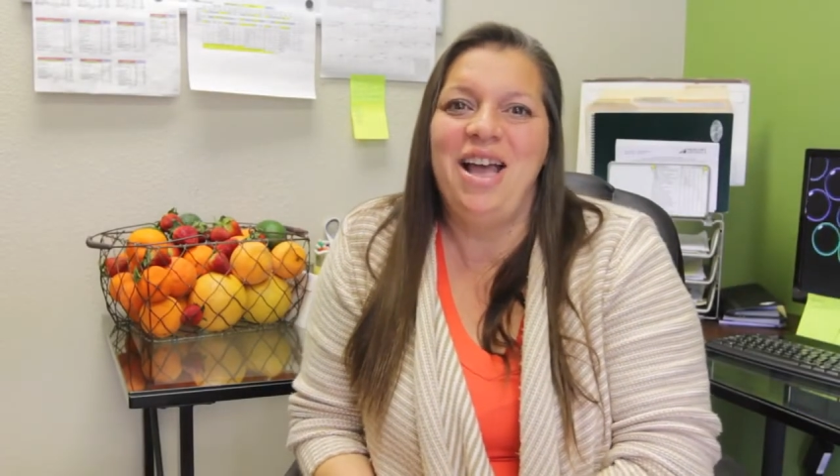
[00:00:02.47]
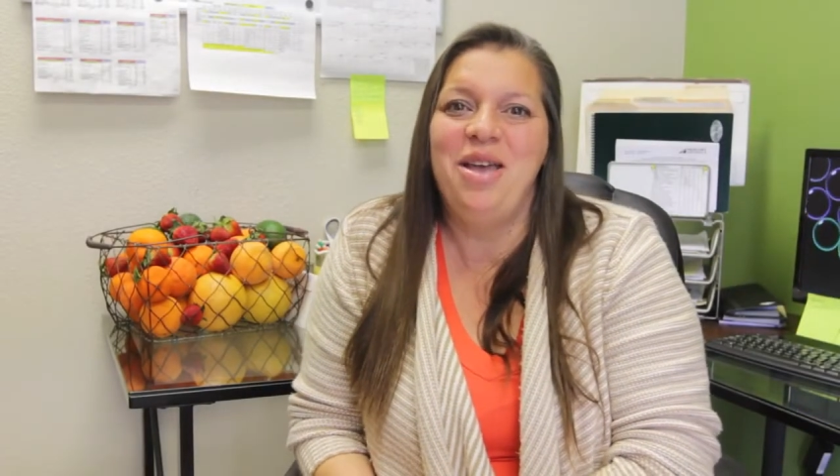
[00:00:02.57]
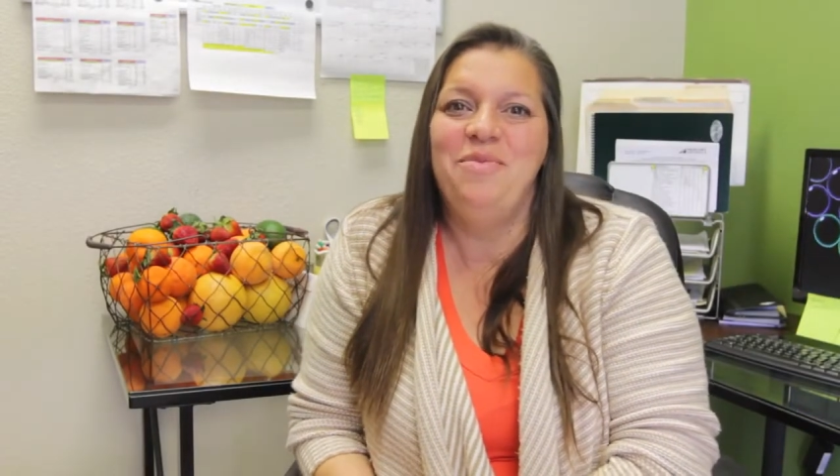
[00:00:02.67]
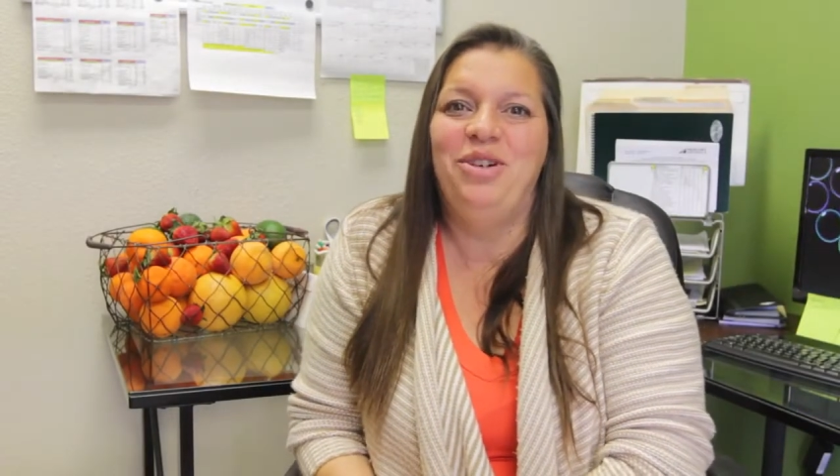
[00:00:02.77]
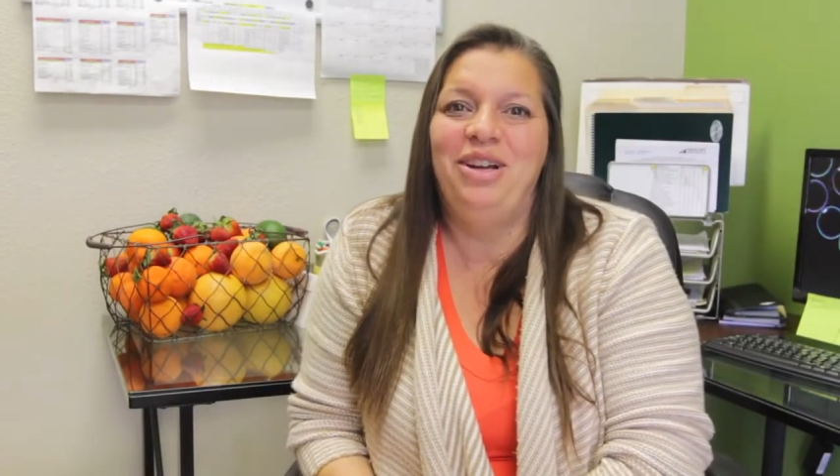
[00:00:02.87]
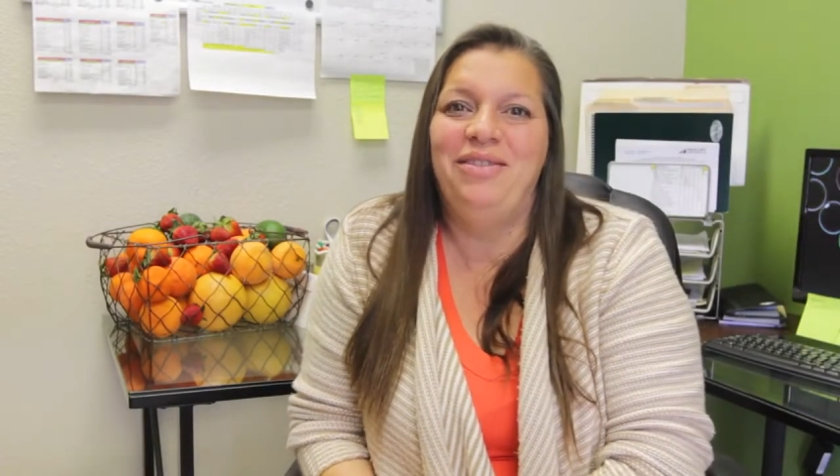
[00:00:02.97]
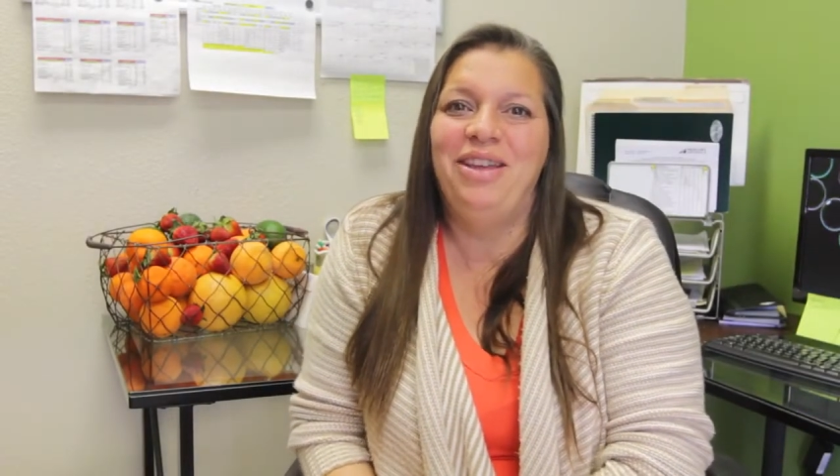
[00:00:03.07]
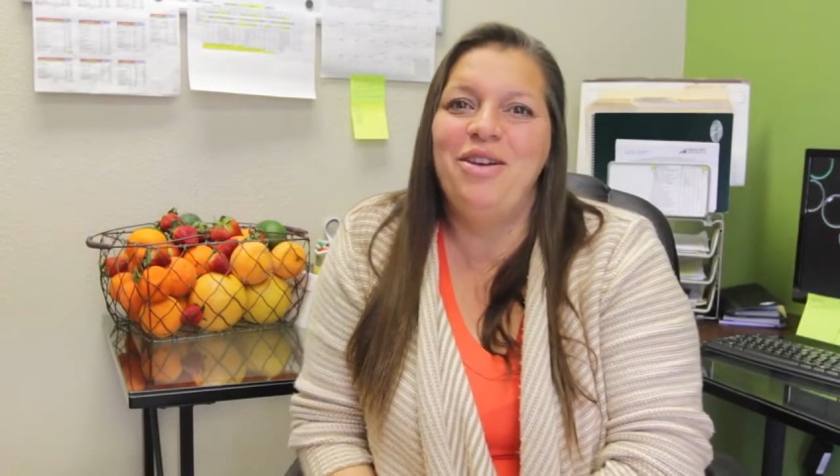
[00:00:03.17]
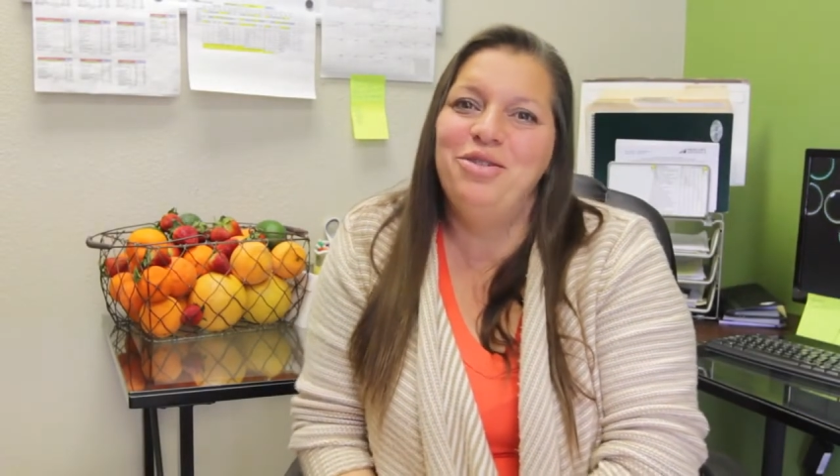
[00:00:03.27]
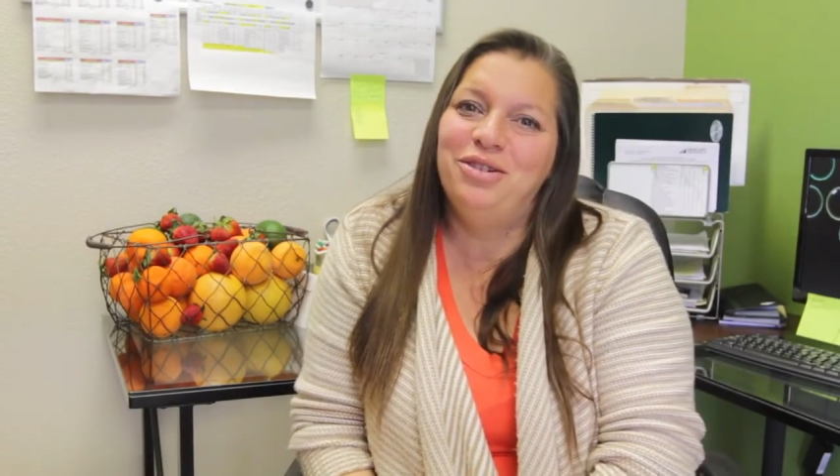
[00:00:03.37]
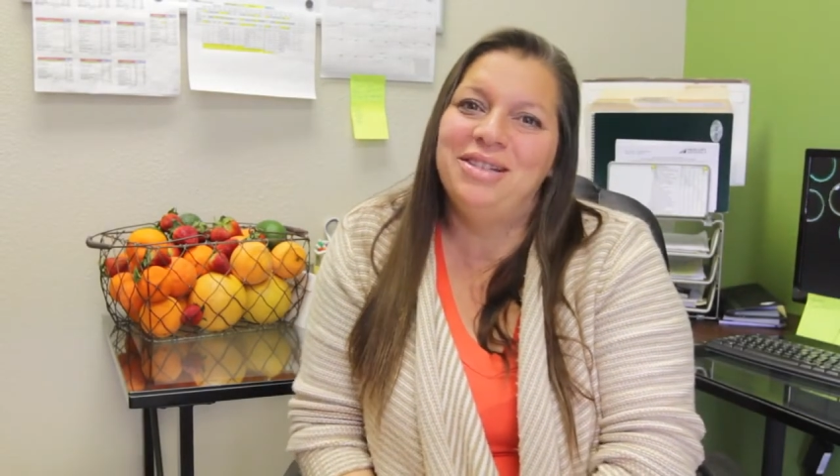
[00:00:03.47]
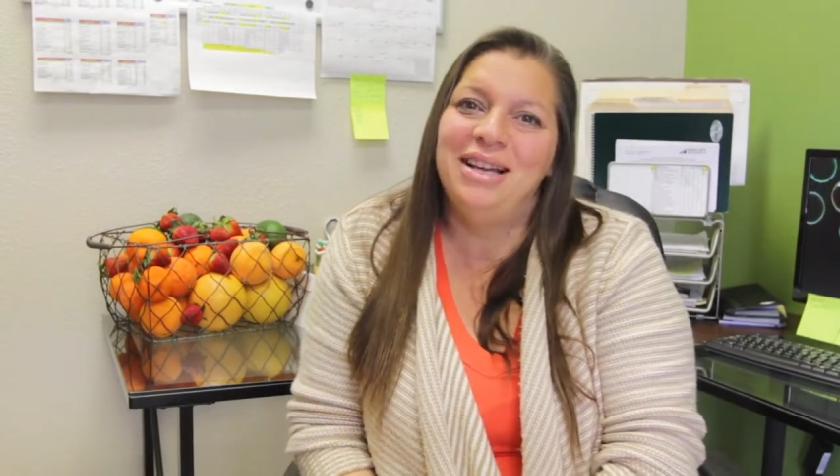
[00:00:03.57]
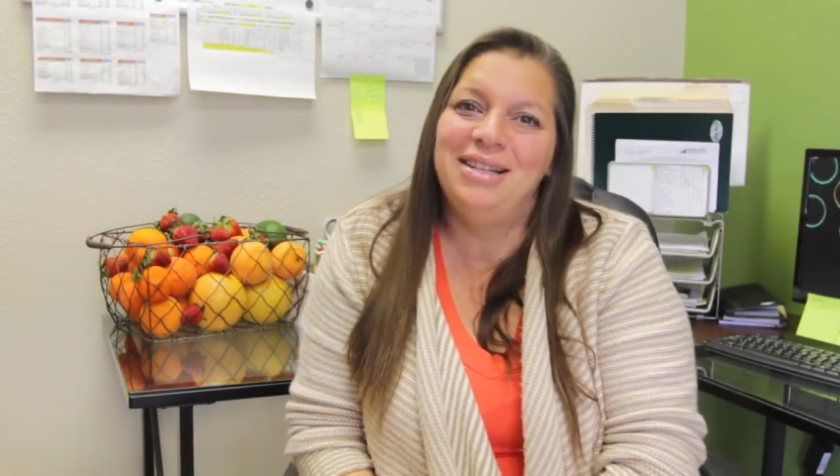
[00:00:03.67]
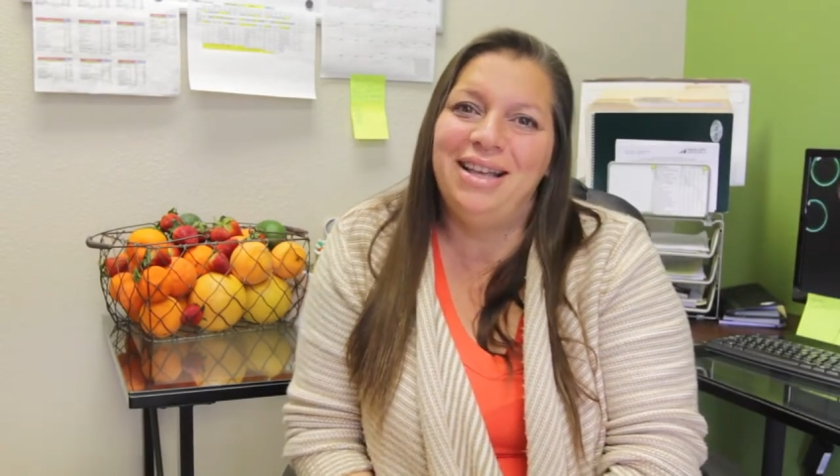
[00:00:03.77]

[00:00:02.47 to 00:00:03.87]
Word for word: I'm one of the owners